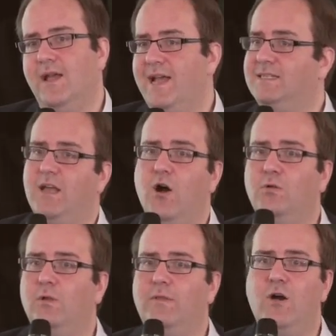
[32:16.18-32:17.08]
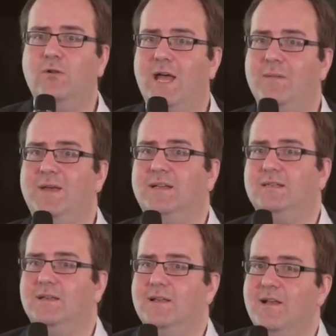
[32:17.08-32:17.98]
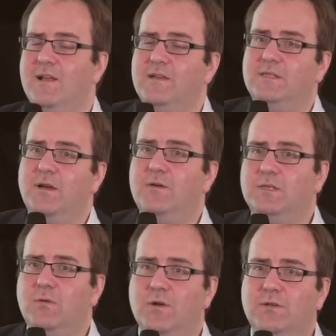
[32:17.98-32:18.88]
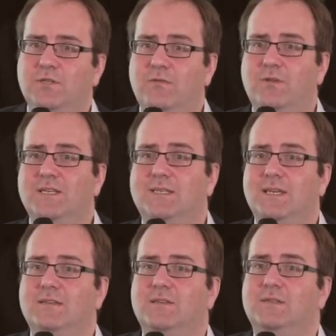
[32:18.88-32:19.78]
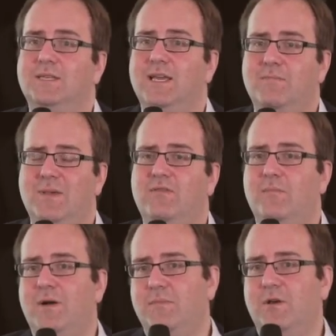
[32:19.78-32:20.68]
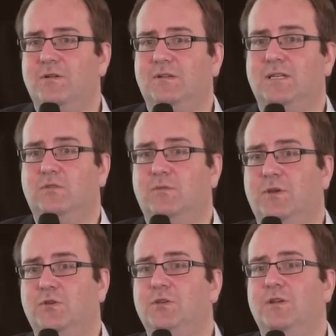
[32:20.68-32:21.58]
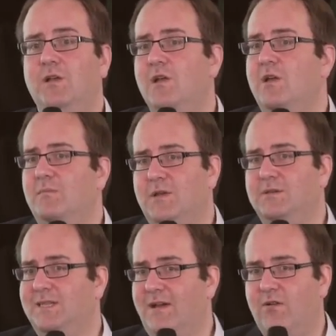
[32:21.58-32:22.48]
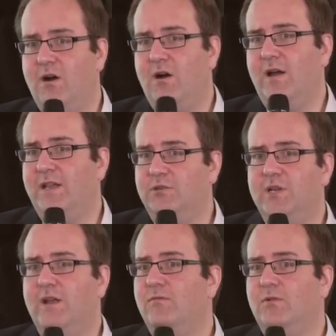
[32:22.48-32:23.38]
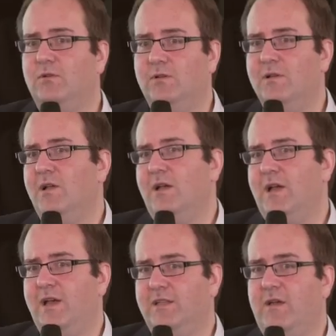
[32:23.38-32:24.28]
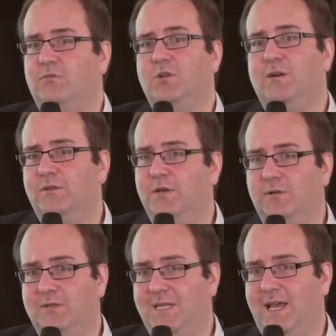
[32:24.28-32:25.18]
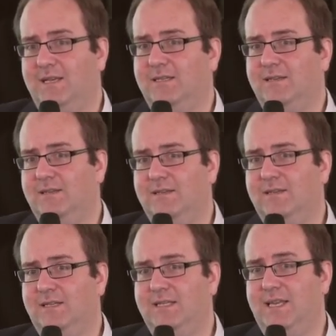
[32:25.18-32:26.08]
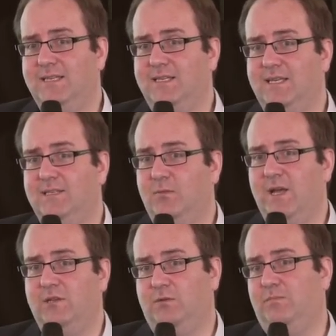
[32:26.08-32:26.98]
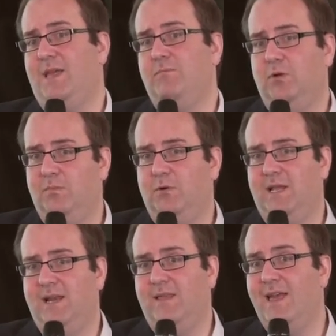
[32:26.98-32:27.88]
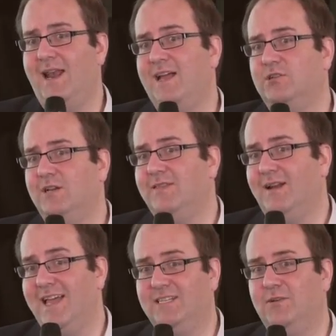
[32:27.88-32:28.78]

It's the whole gamut. The whole population. So what you generally see is you see a bit of a bimodal distribution, because there are in general childhood onset diseases which people pull in, and then actually the late